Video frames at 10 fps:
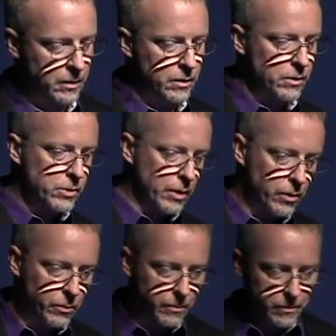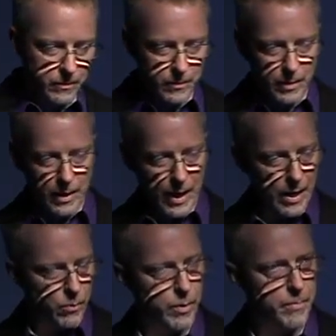So
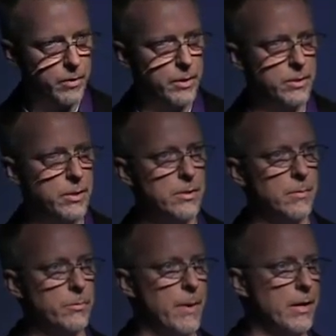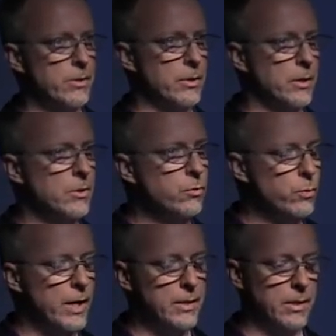how we build these systems matters a
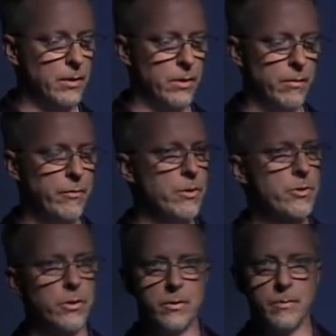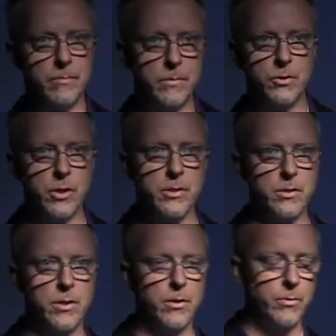great deal to the future, just as
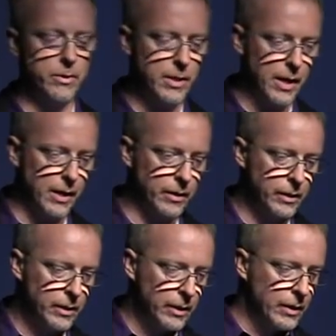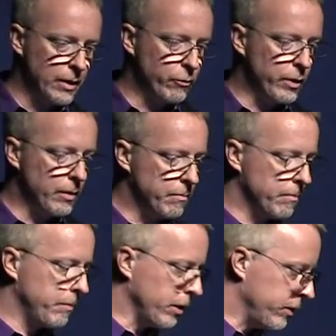Zoe was saying. If we
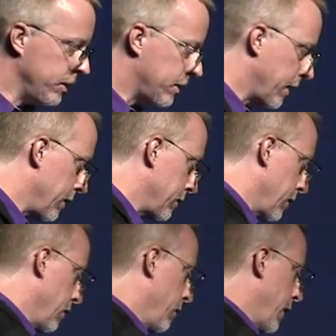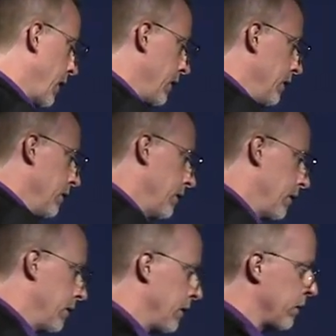build these things in a way
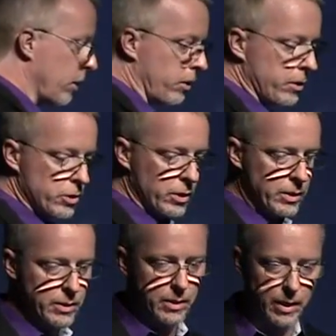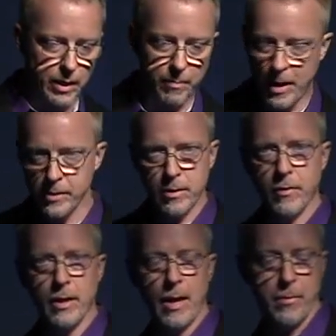that encourages positive
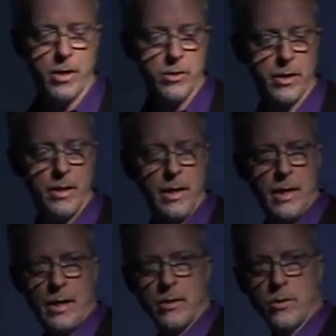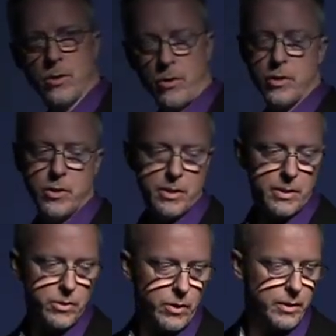collaboration and discourages
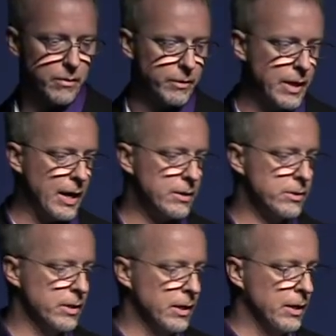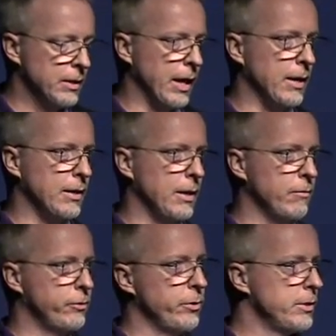destructive attacks, that
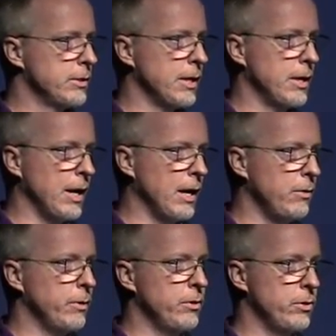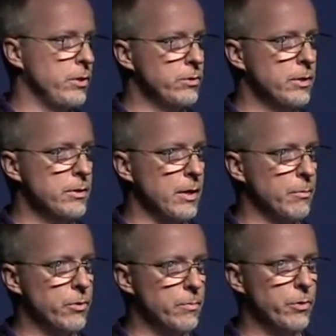influences anyone who uses and,
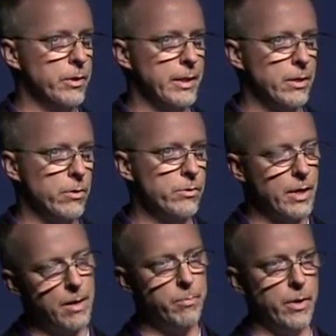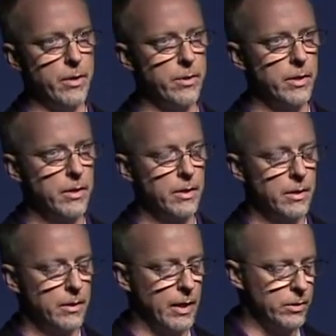more importantly, grows up with
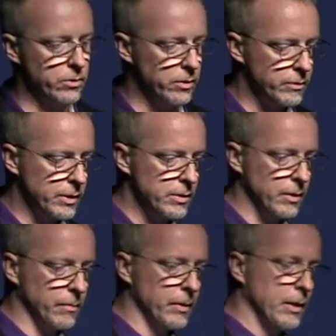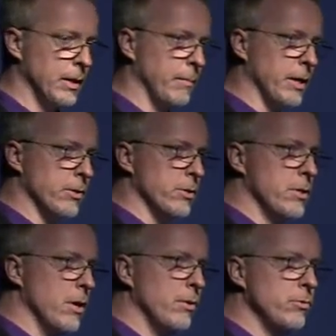that sort of system. And because there's
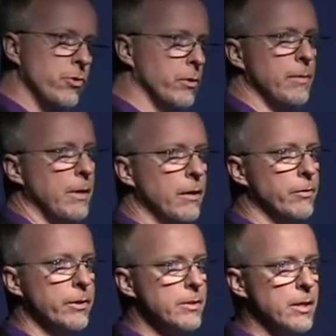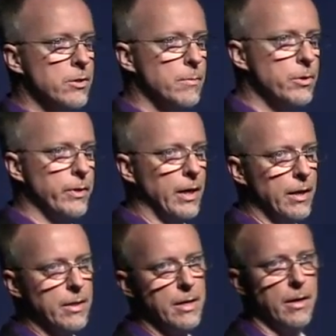no truly meaningful distinction between
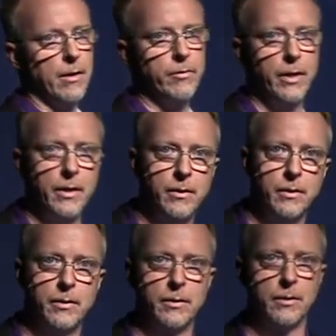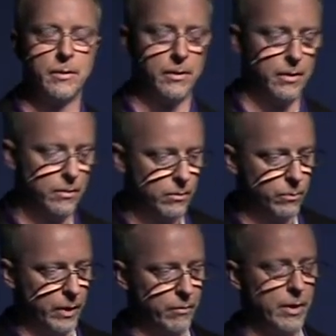online and offline,
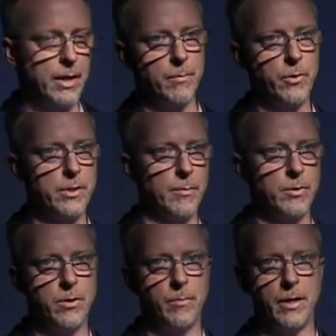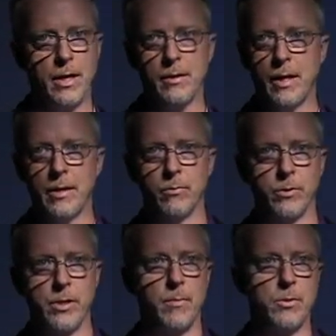whatever they come to accept as normal online will
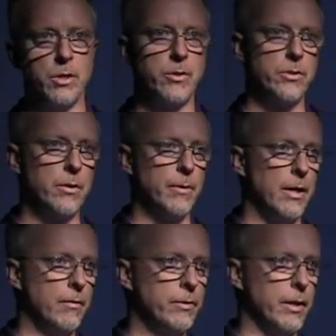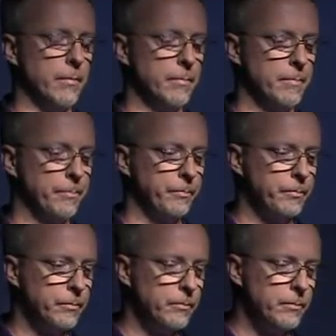seem just as normal offline.
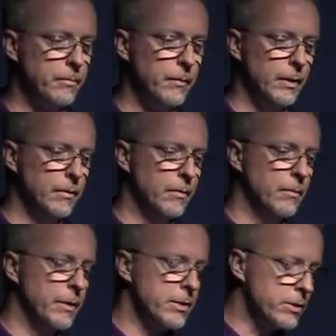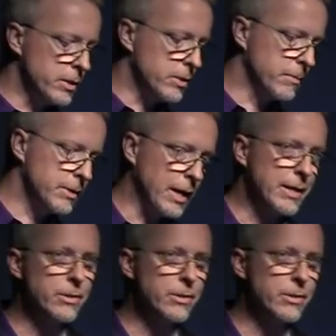Because system design is